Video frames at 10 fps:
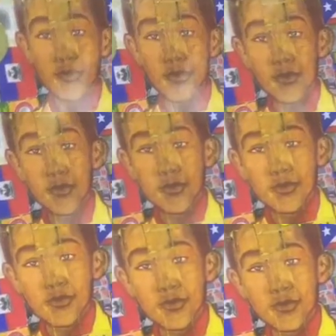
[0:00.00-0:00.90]
a
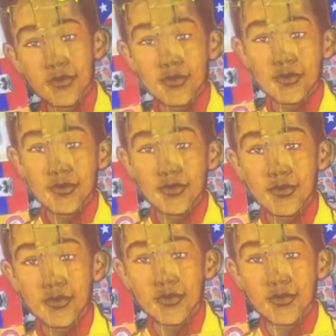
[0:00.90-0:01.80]
couple of years ago,
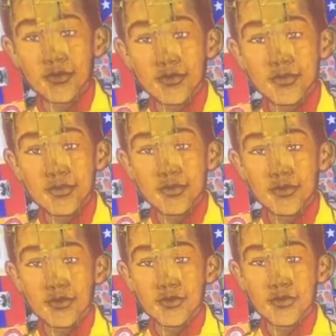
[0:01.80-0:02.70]
and